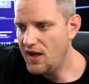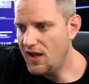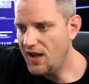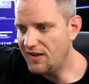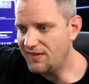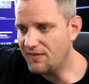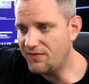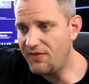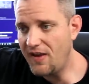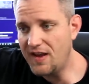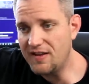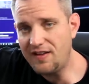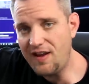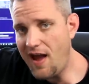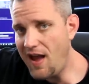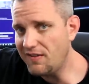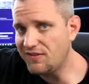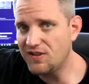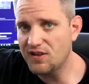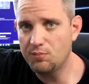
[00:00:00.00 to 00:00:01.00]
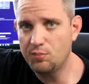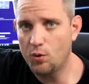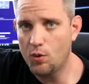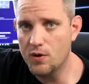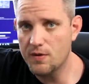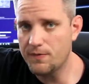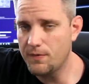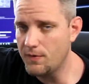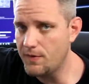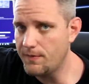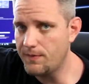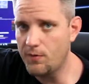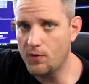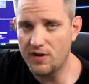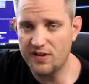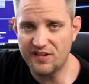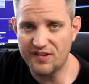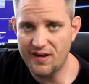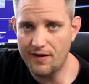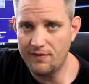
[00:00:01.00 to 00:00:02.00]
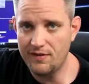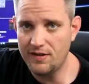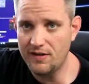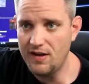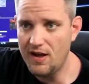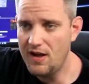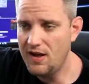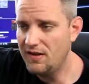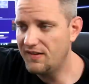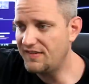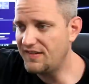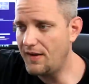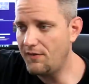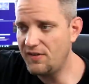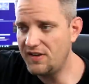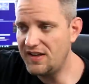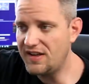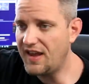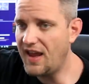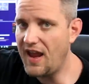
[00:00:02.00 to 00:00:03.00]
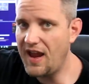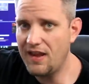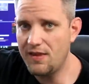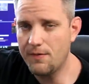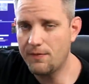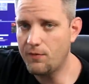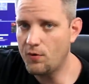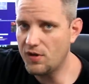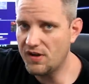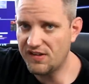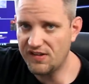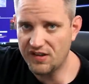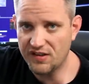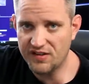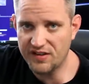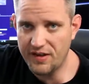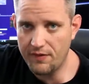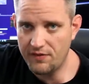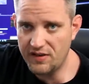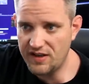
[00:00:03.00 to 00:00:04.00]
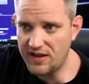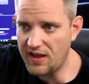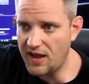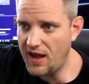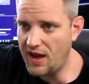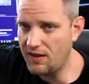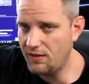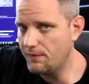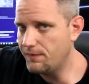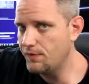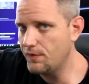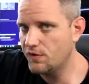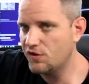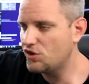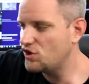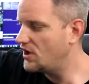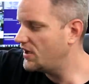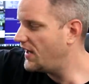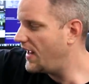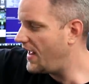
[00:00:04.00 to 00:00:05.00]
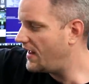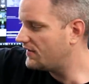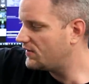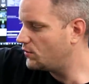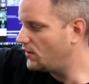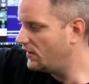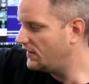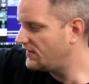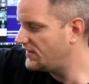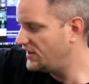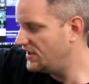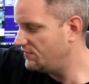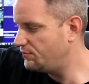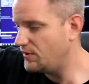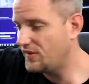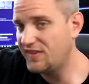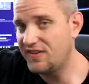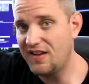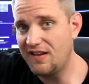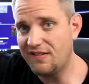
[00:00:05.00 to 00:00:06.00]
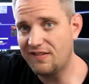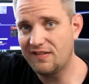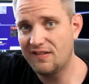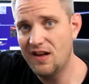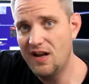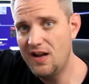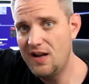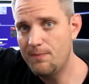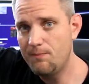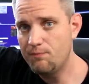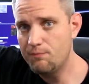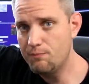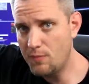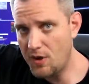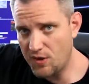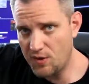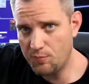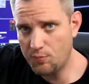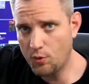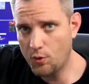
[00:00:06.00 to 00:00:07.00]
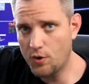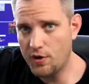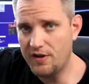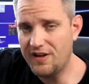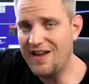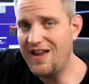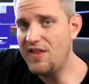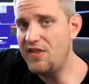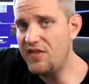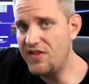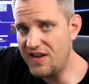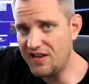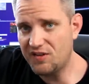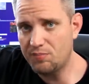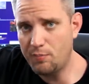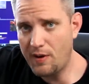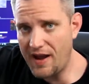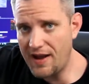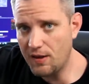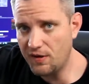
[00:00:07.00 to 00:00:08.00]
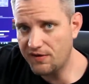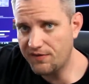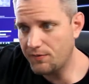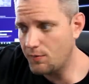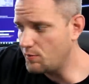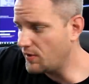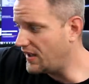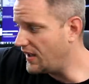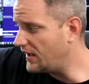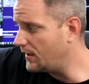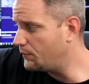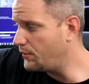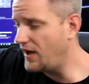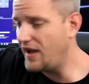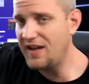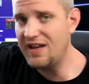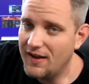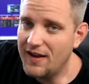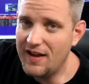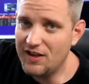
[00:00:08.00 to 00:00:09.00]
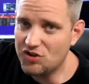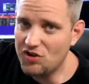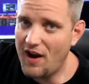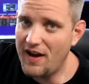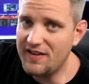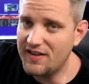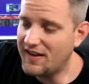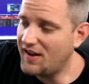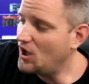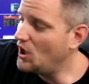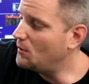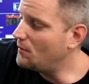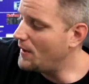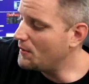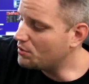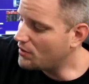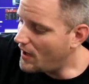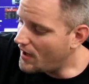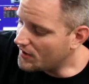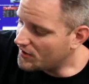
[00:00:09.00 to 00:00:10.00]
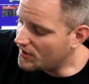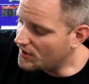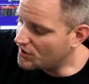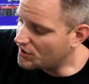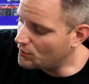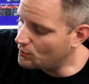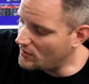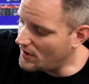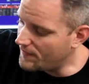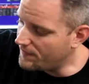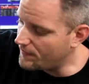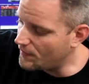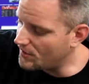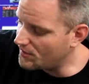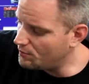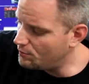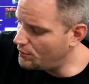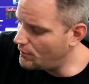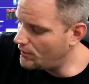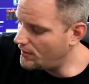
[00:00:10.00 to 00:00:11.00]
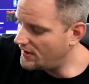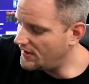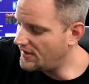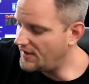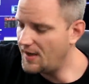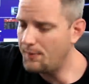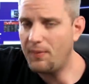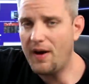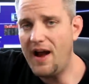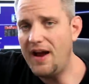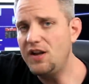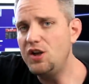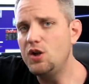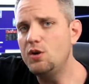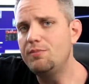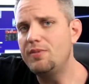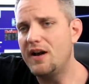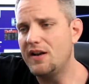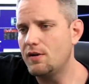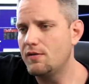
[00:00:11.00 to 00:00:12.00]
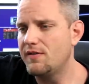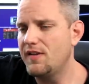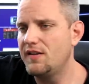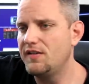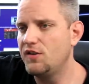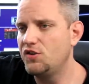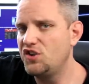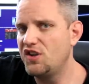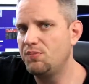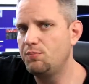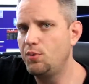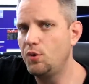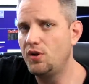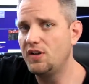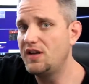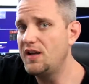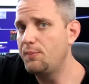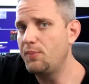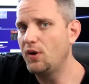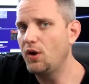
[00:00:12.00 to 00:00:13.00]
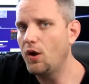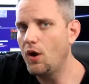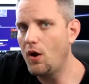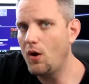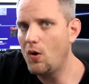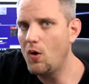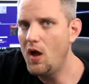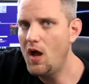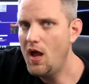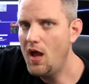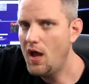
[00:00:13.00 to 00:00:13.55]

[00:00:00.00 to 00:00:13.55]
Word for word: is a fantastic board for the 4770K, the 4670K, and the first gen Haswell stuff. But this motherboard and this BIOS from Gigabyte, it tried to kill my processor when I first booted it up. I knew better than to just boot it up and go.